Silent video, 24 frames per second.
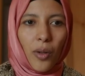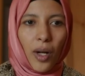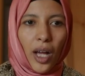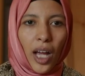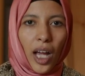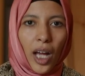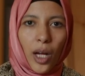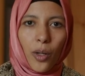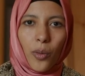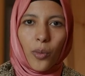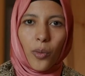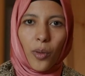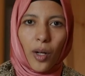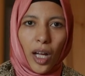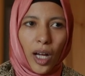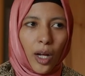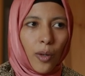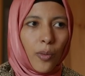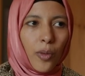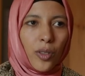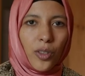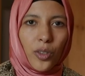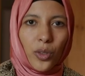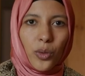
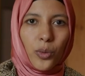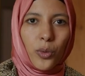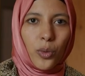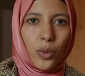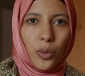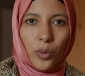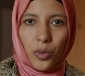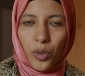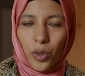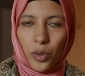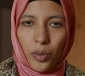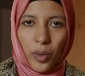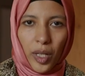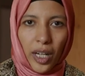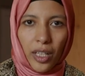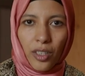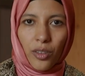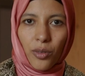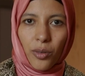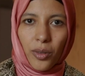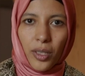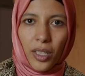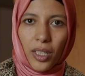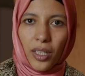how are you going to
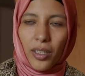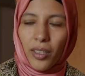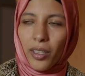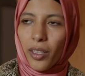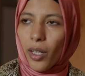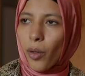react to that?